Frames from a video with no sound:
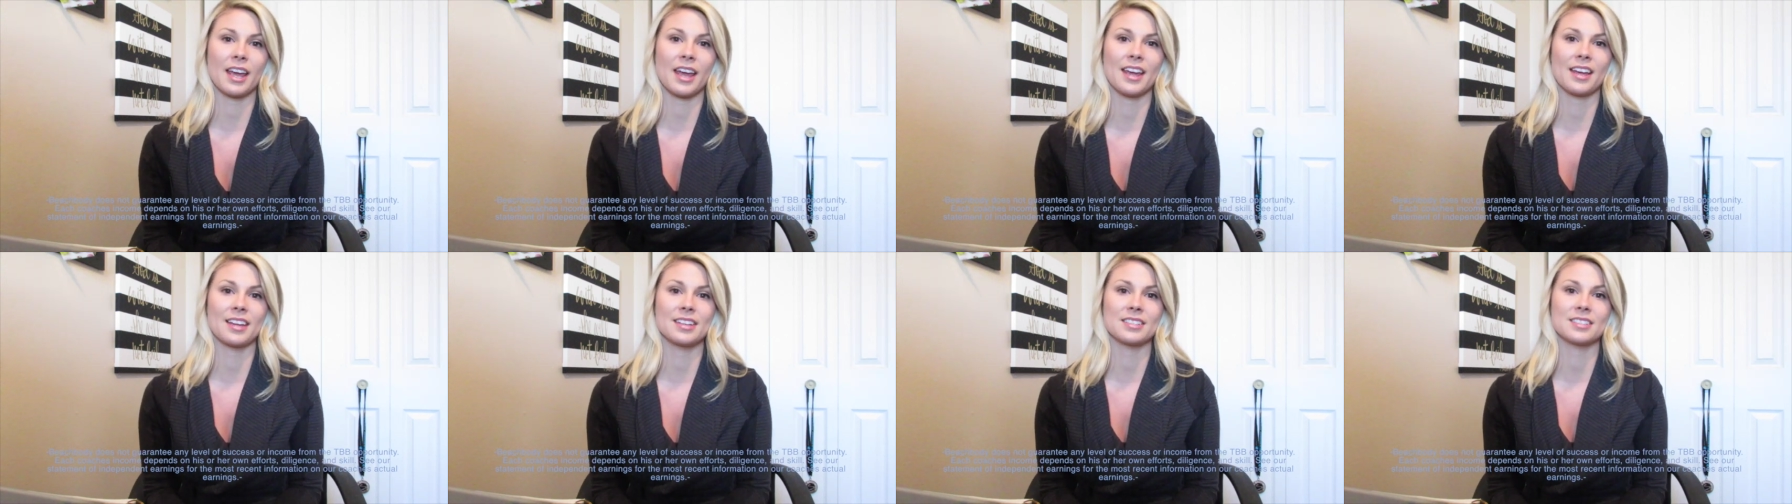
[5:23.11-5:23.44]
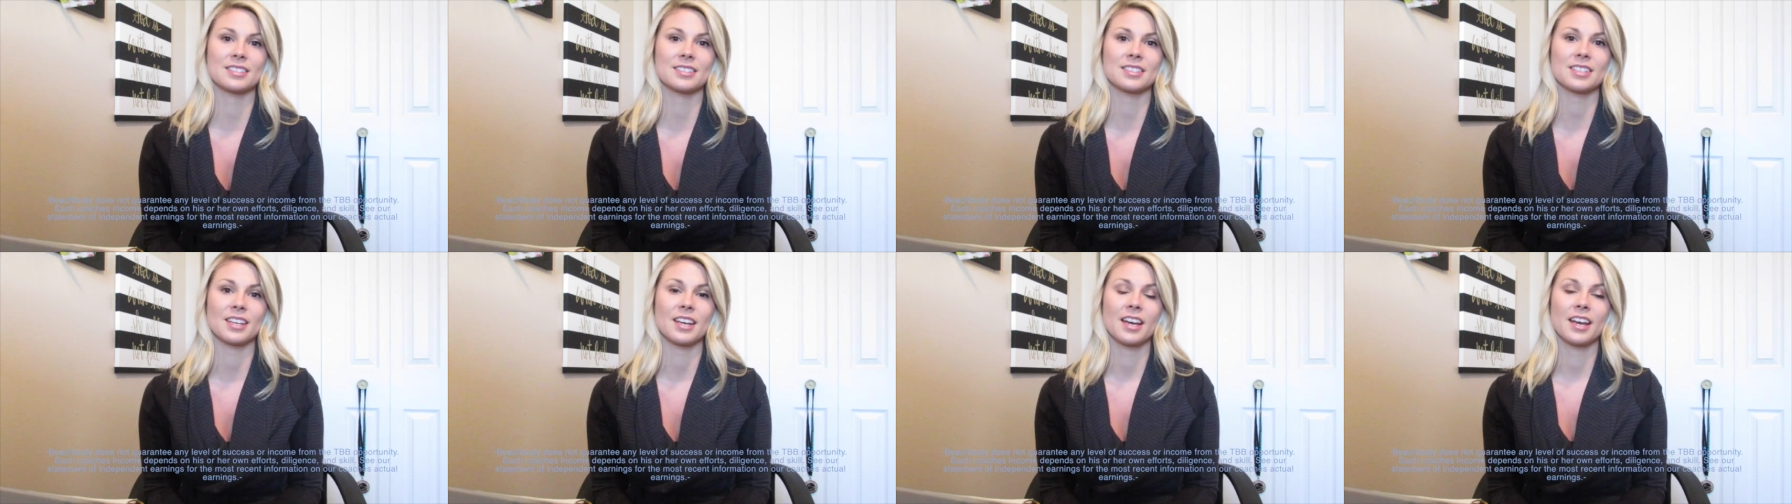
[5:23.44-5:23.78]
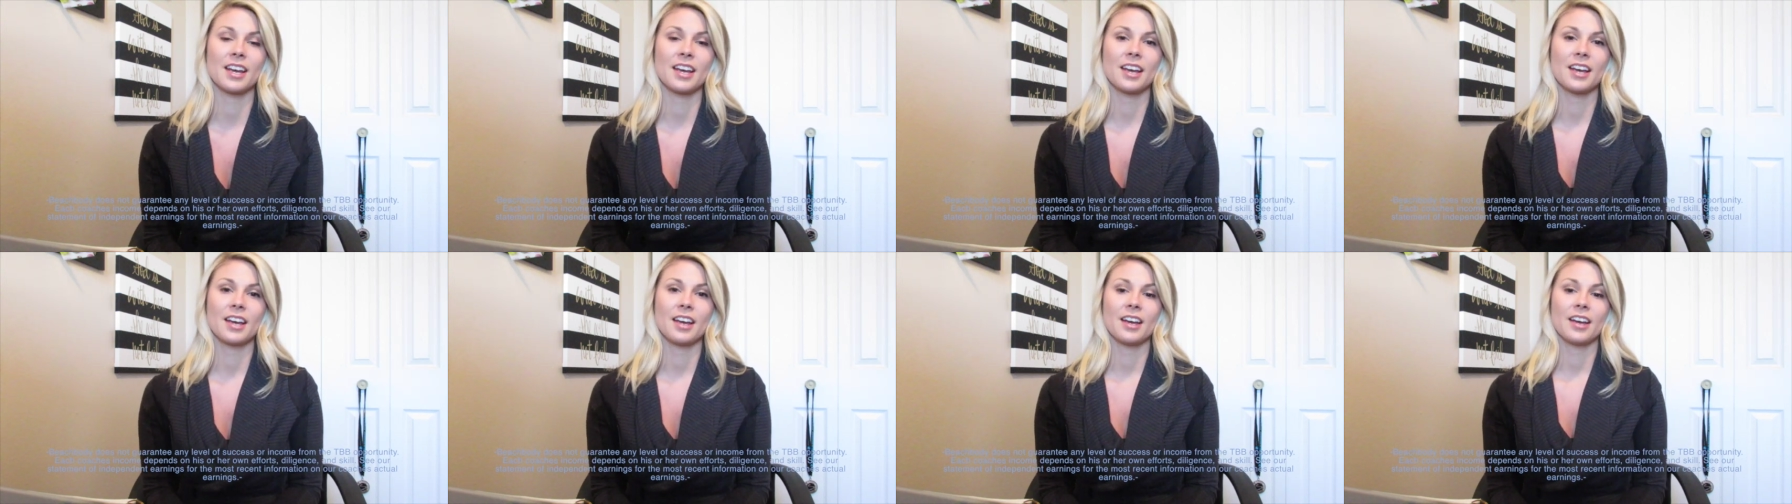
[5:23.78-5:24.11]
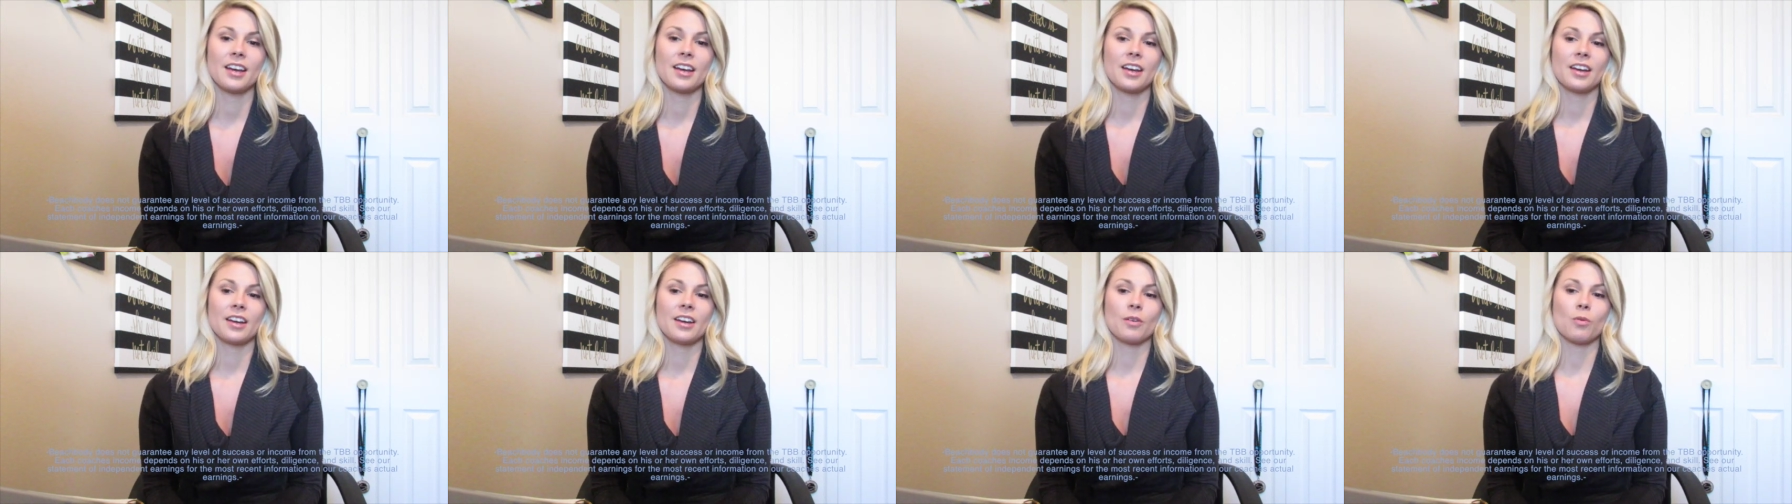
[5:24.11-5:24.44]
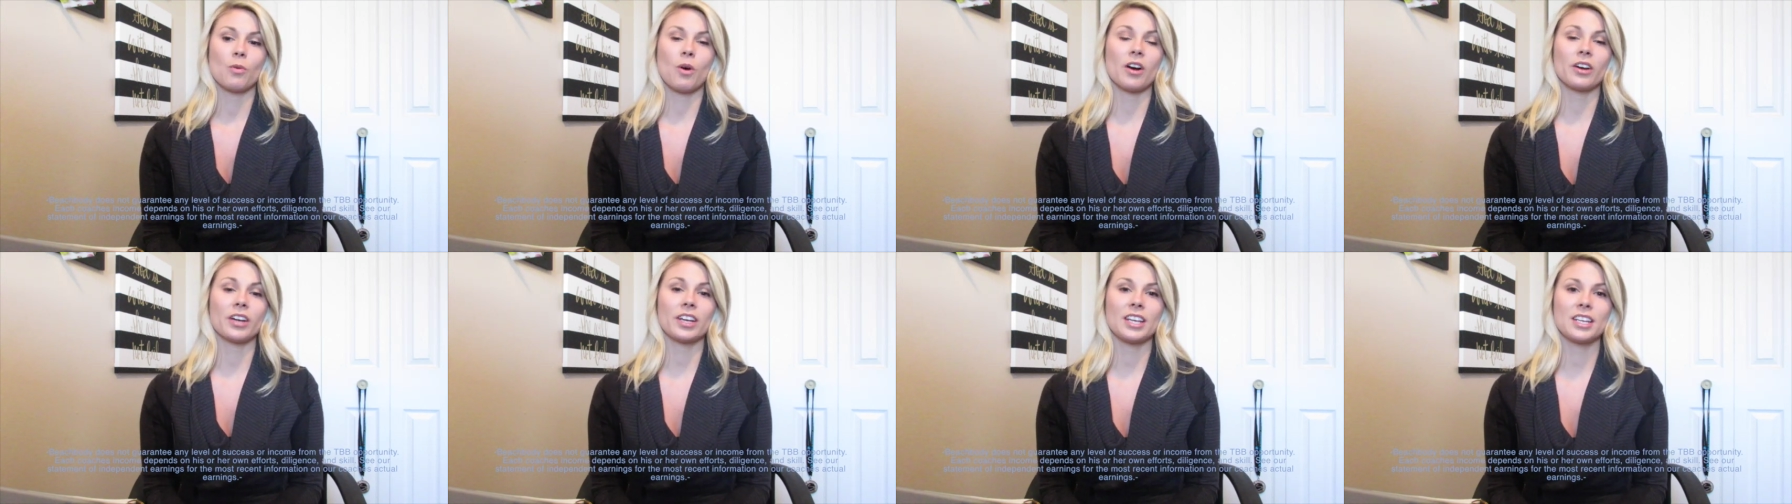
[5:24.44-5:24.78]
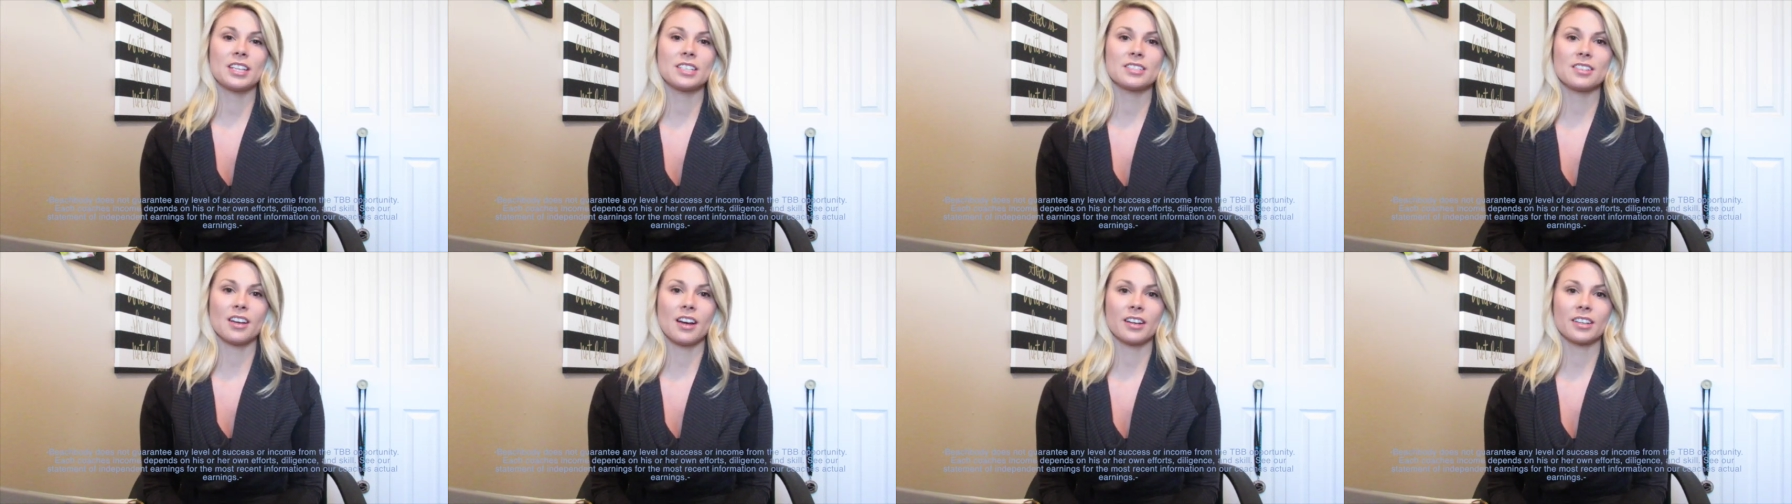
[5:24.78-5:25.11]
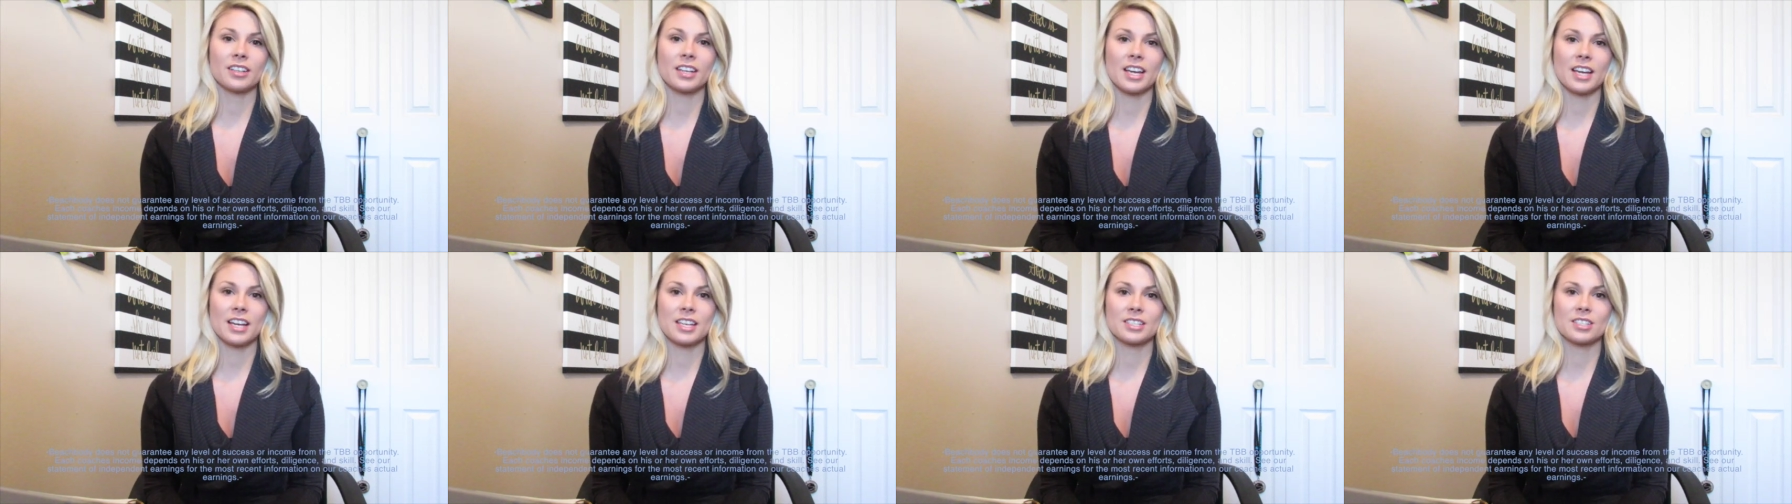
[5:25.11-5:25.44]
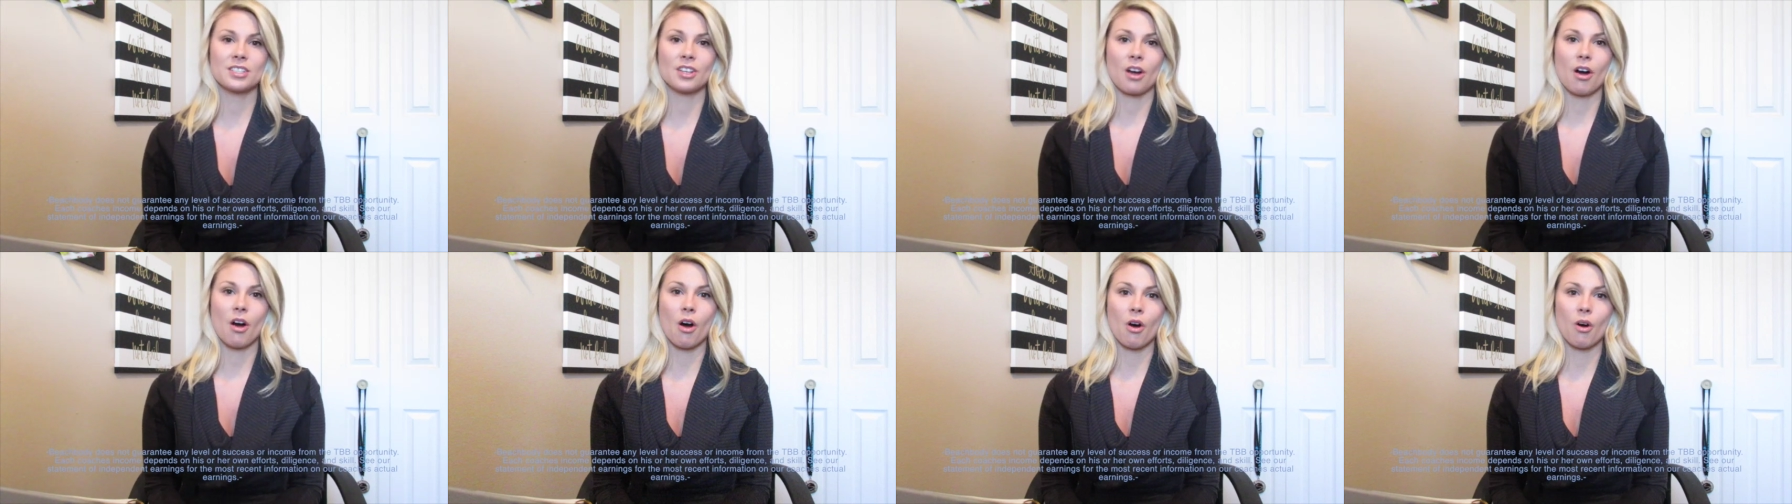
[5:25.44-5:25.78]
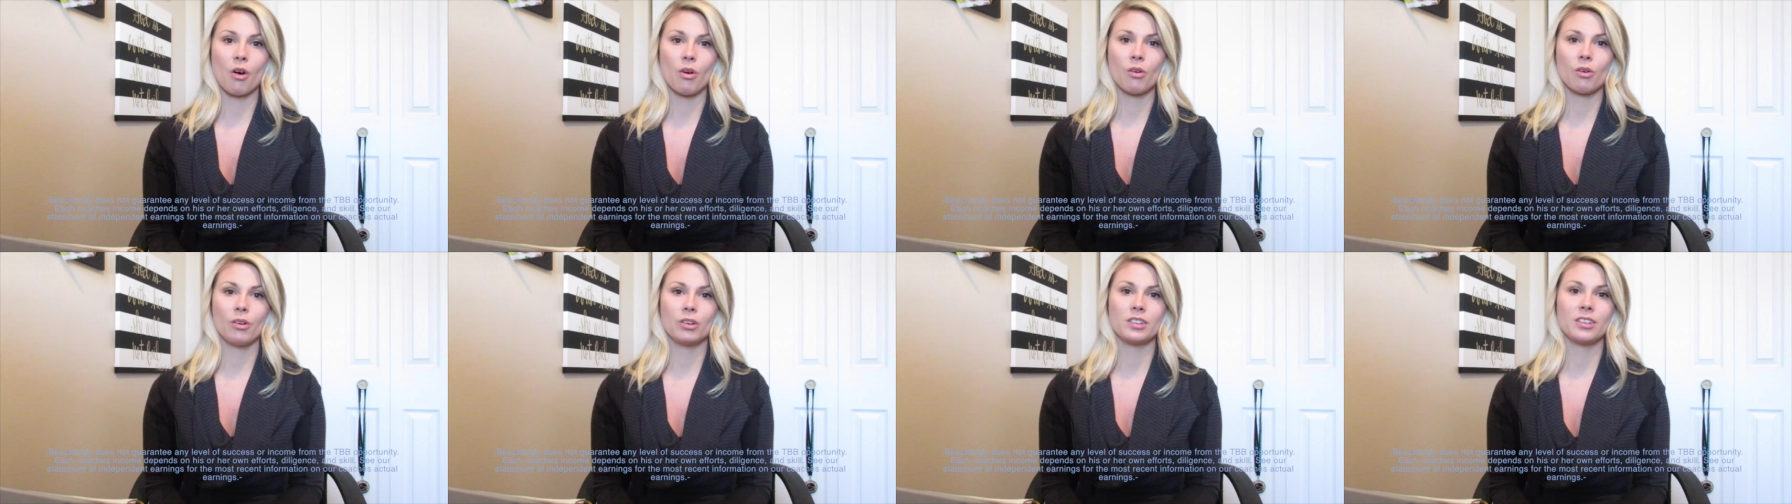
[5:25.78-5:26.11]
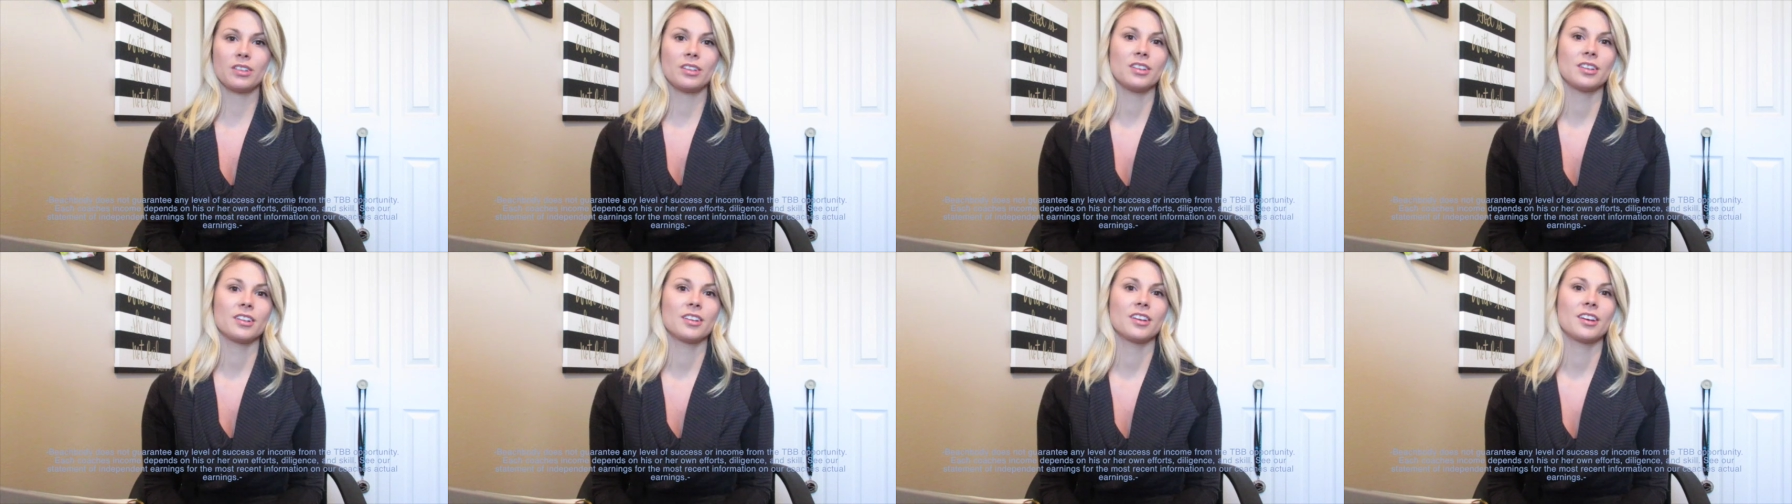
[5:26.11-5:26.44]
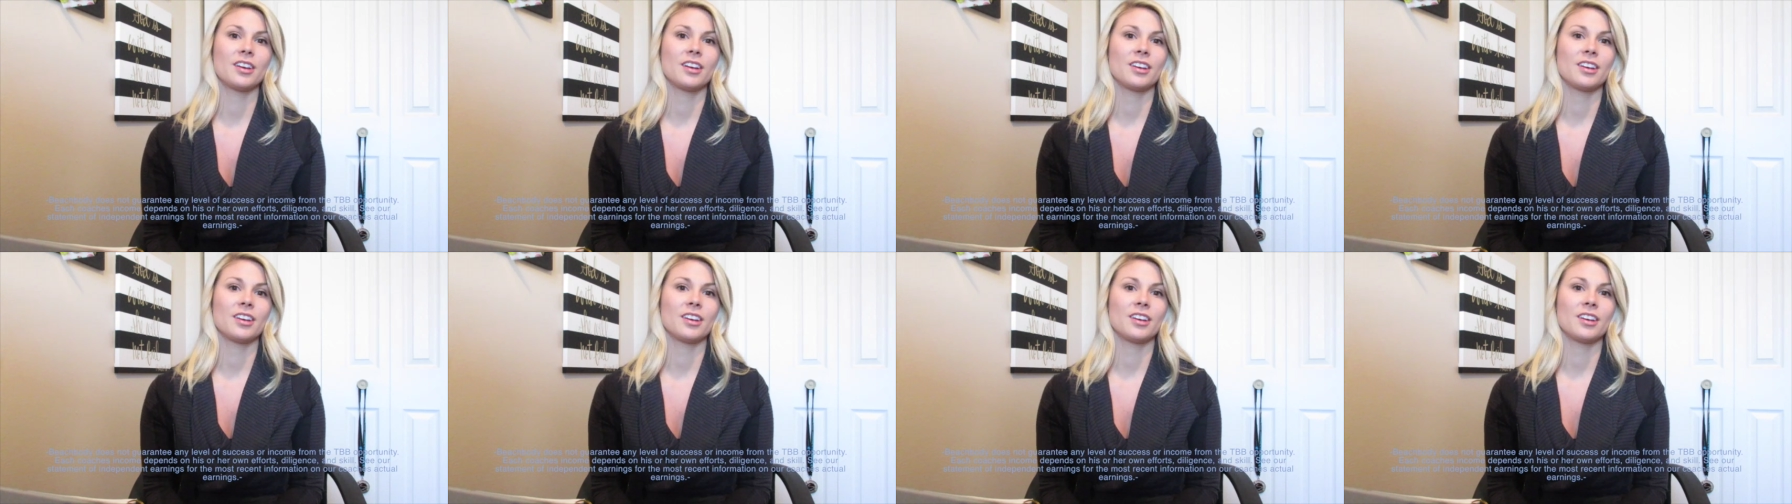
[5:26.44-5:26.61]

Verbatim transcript: And while he's on his own